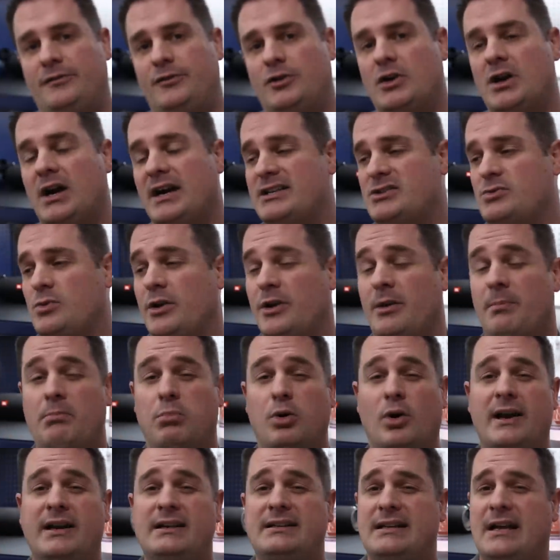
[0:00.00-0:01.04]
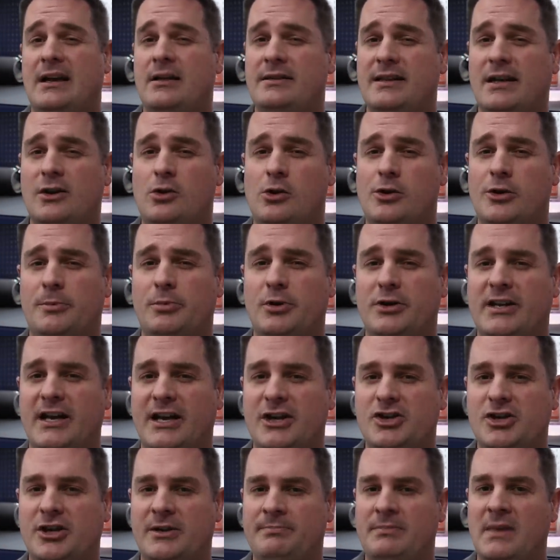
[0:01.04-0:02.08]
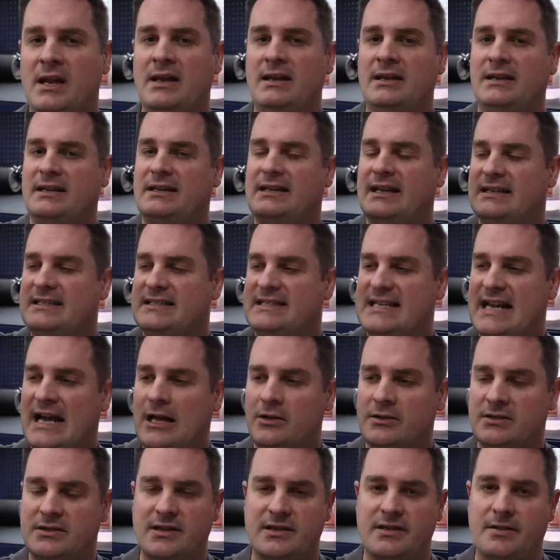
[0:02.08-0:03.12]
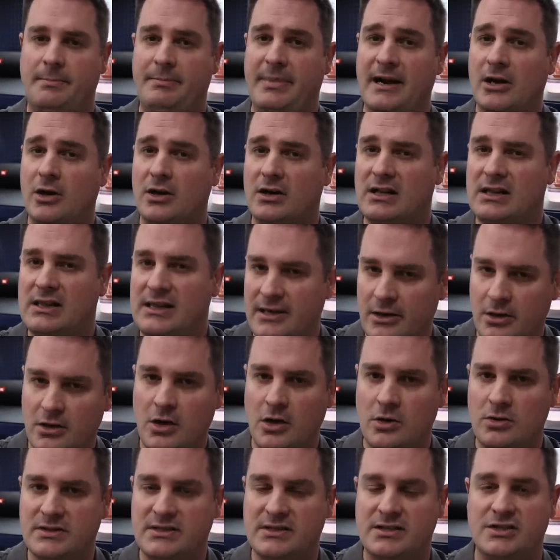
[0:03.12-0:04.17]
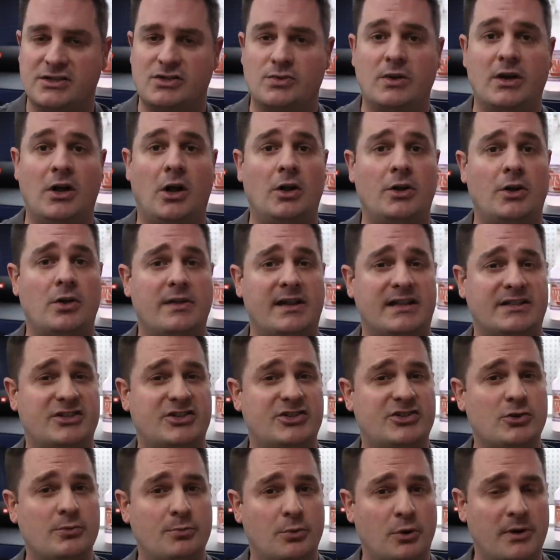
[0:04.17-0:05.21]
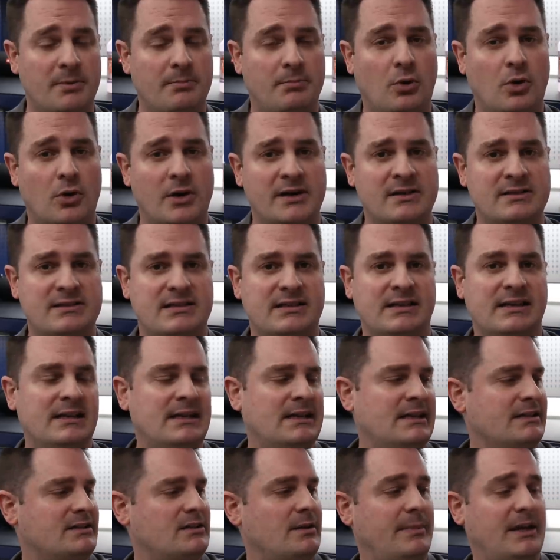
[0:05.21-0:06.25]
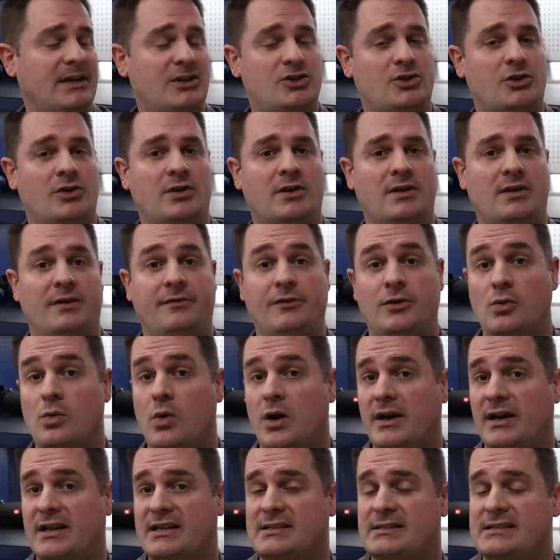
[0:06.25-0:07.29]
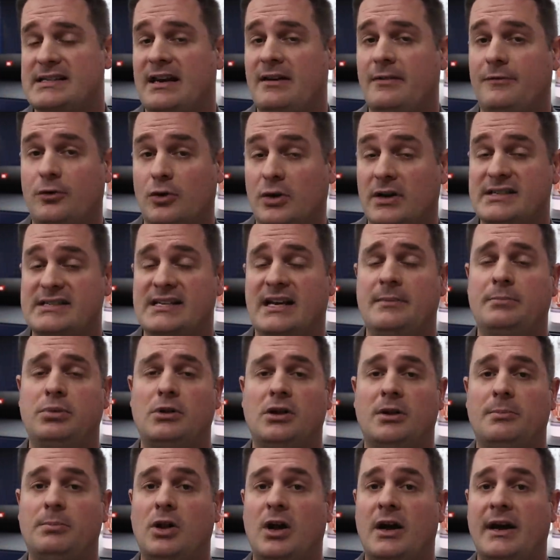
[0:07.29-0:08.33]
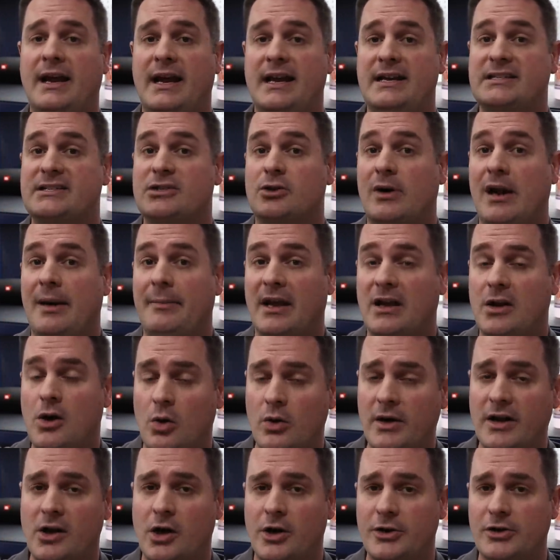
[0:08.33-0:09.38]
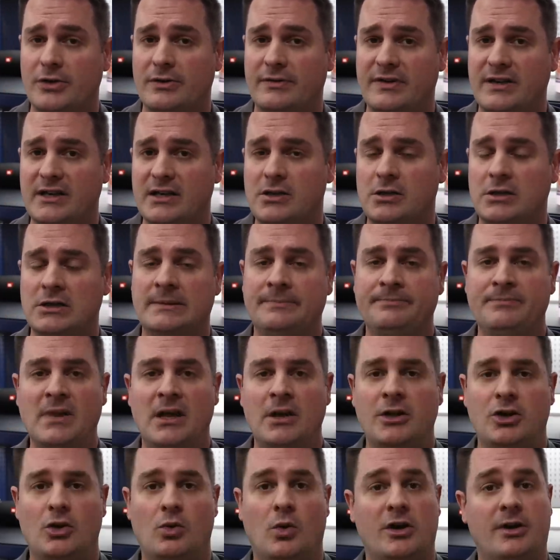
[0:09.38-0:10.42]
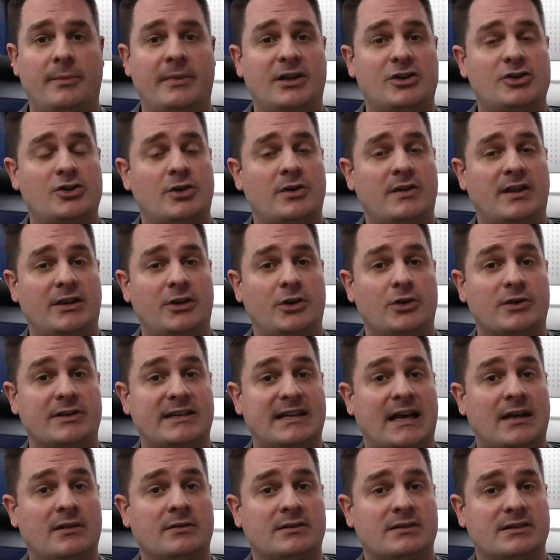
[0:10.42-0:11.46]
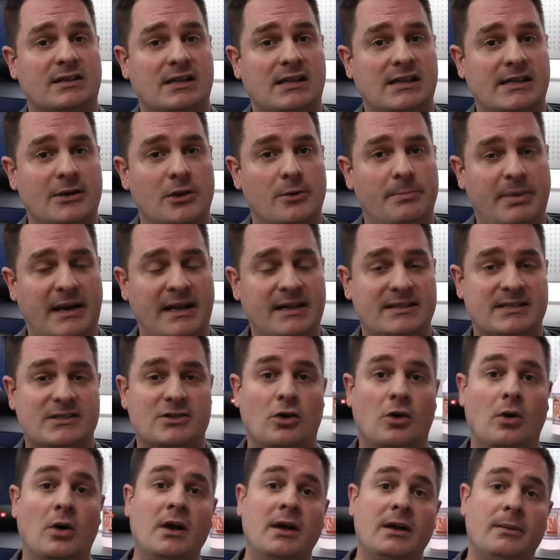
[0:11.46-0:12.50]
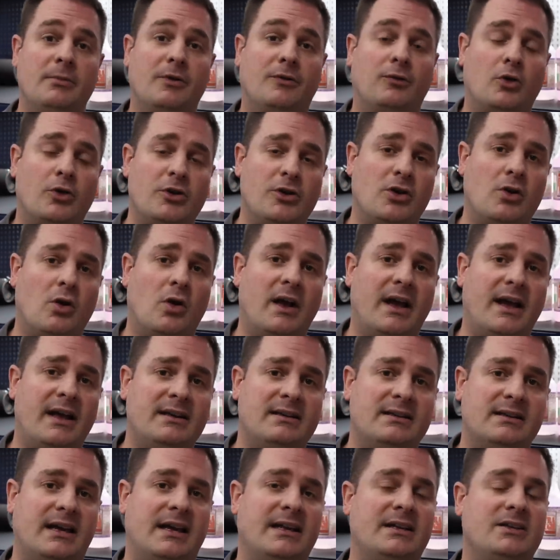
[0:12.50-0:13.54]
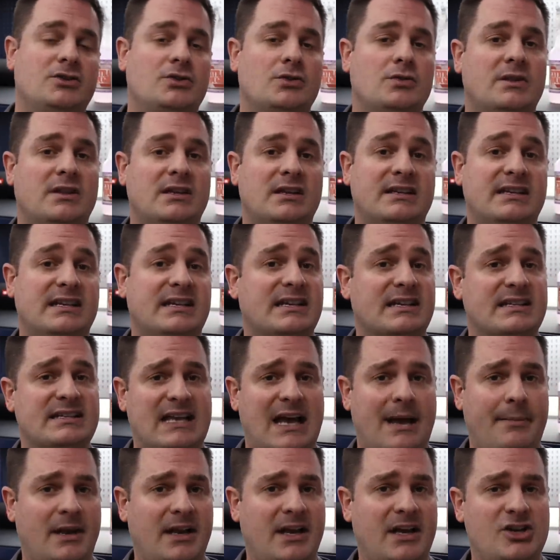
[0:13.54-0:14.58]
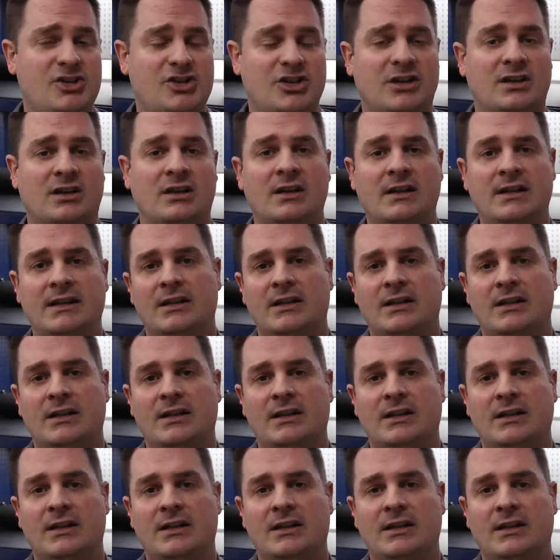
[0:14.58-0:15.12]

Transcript: if you guys want to break down that older protection, get down to the bare clear coat, because we all know that's super important to make sure that if you want to, for example, apply a ceramic coating on your vehicle, you want to make sure that you're down to clear paint. So before you go ahead and do the decontamination